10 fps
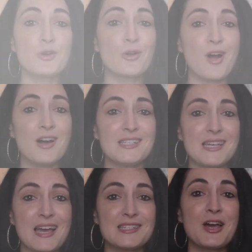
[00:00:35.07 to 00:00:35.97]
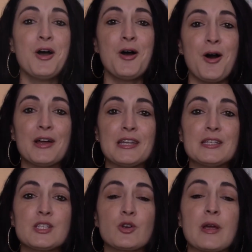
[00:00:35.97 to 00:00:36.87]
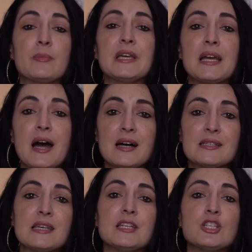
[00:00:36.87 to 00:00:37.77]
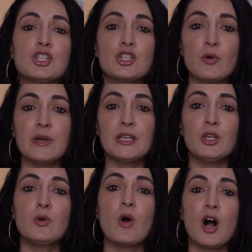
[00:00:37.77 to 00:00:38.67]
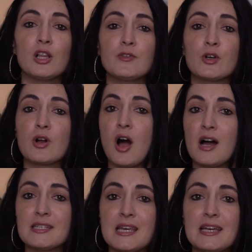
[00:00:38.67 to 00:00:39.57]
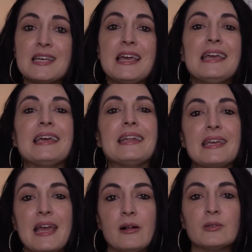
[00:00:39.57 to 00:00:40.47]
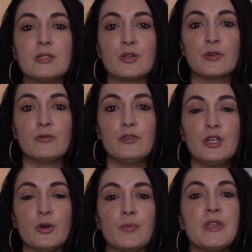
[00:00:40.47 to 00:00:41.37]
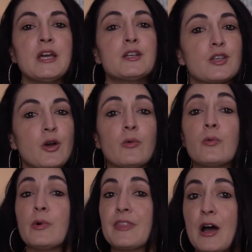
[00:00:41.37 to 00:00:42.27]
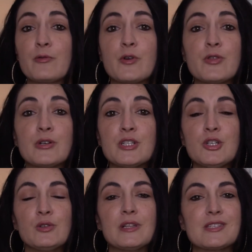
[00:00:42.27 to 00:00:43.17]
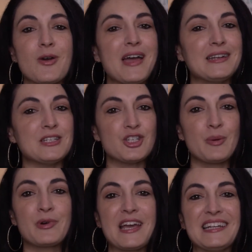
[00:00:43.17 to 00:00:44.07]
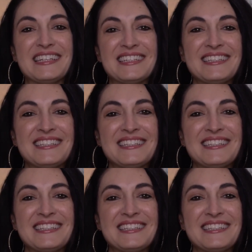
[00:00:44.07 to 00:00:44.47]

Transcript: your content on Instagram because it's showing you all of your content in a calendar view. So without further ado, let's go ahead and jump right in.